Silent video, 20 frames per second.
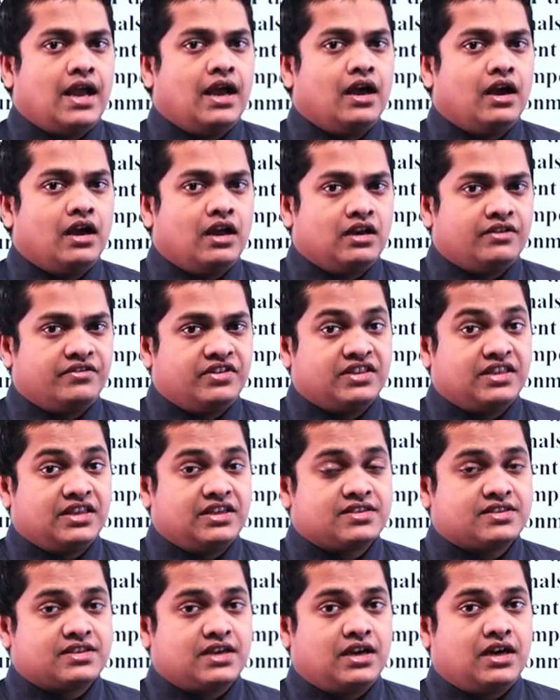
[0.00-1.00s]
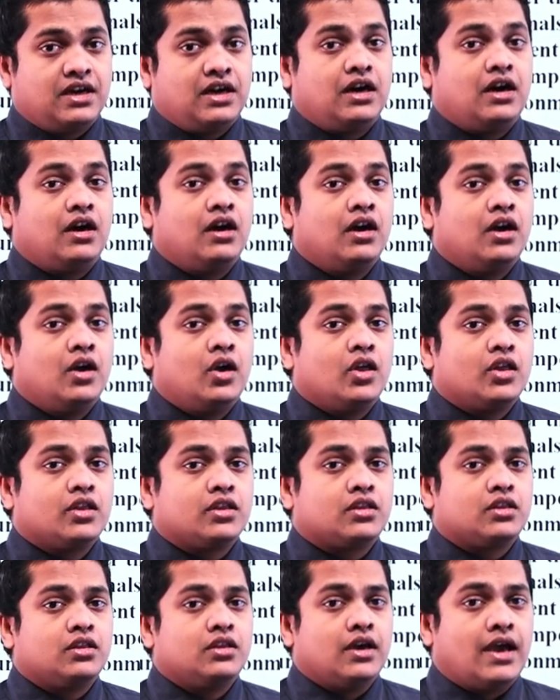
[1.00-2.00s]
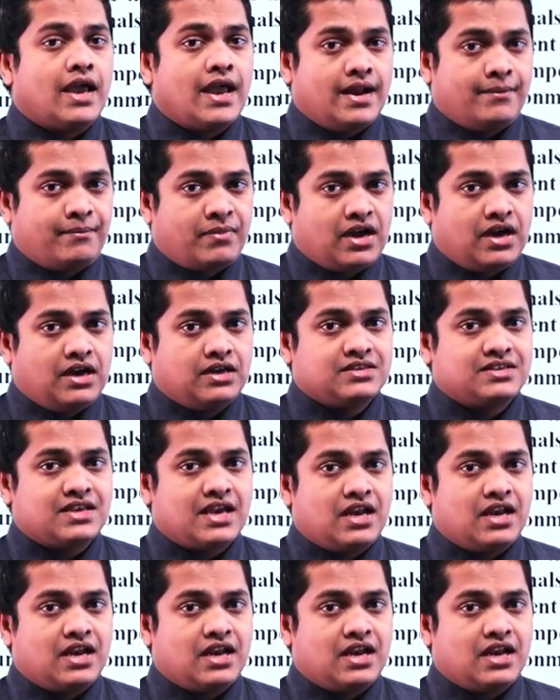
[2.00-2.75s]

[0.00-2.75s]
are the plants,